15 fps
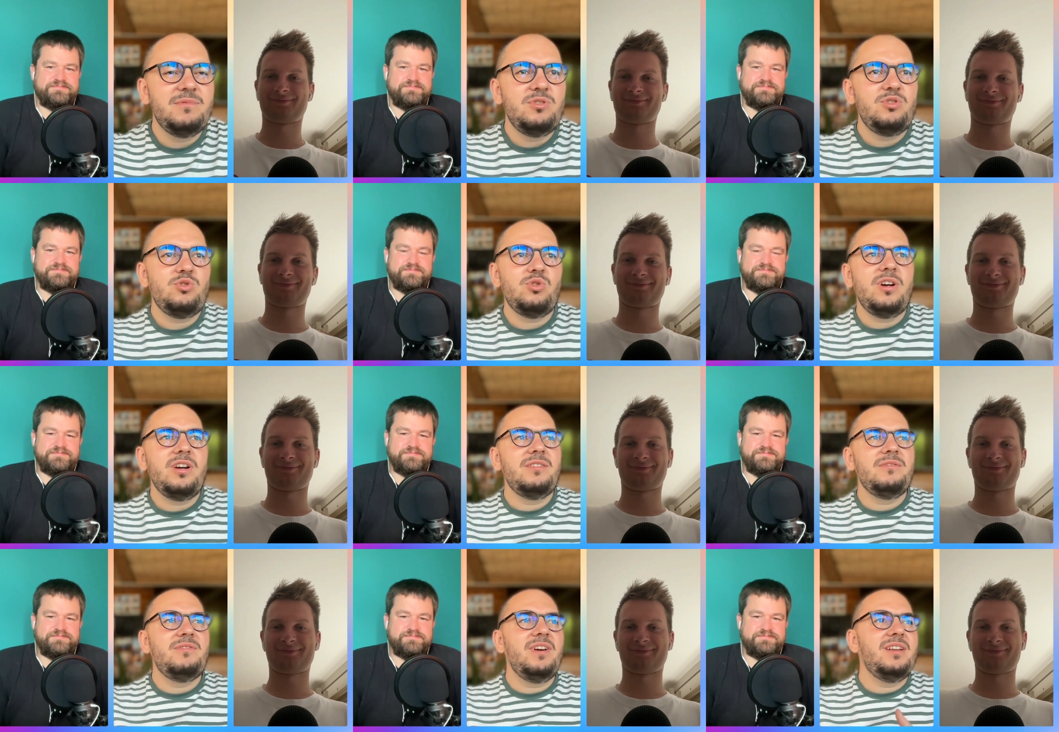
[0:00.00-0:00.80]
Speaker 1: try
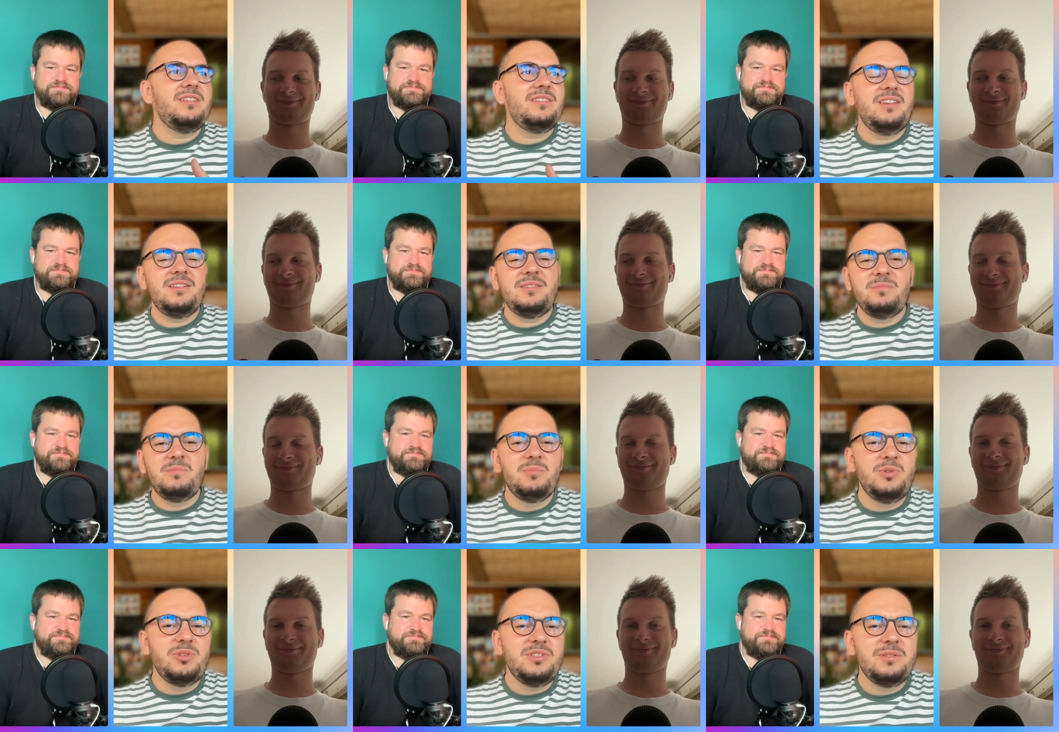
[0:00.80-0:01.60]
and validate
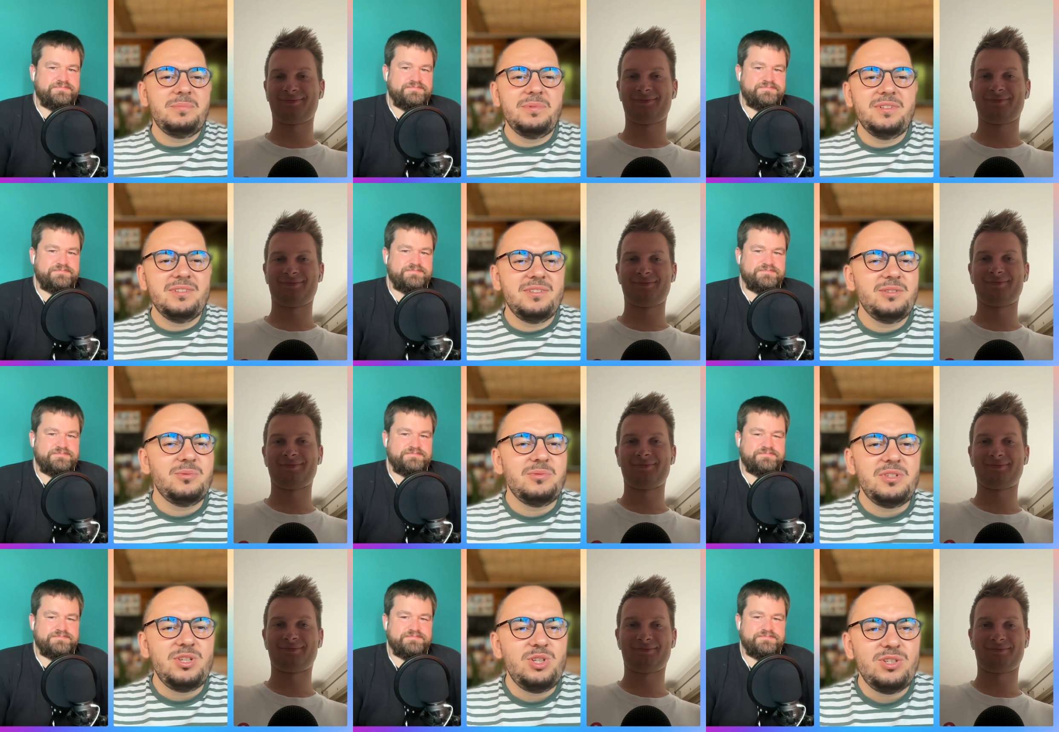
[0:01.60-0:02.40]
multiple, you know,
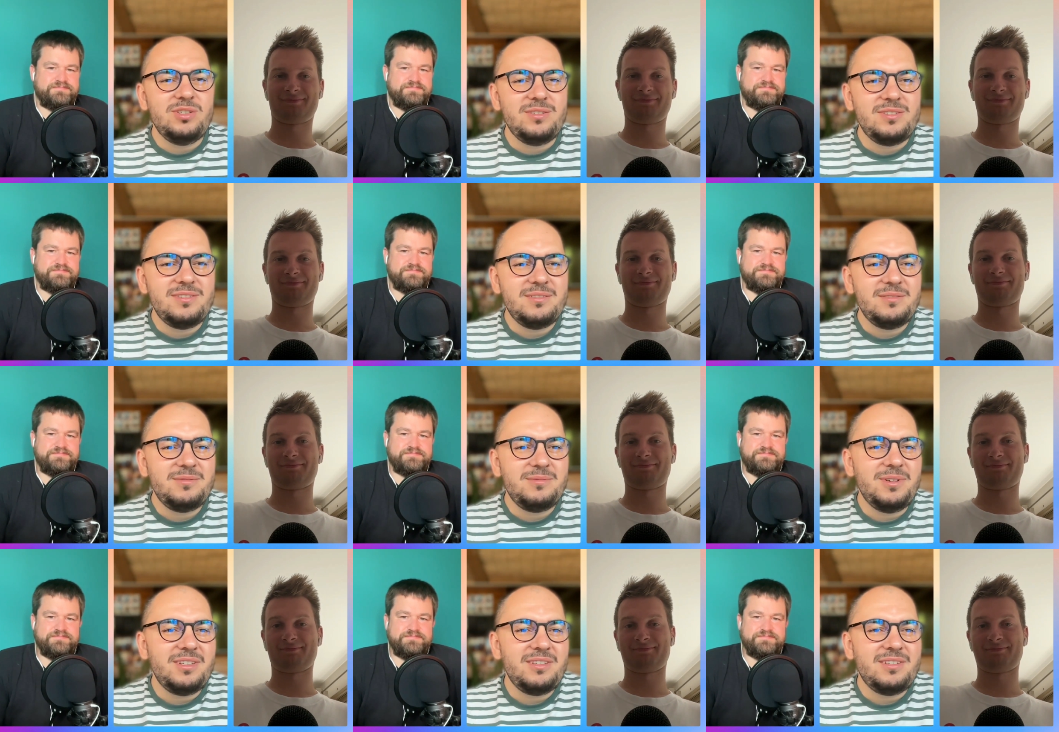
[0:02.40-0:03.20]
niches, right?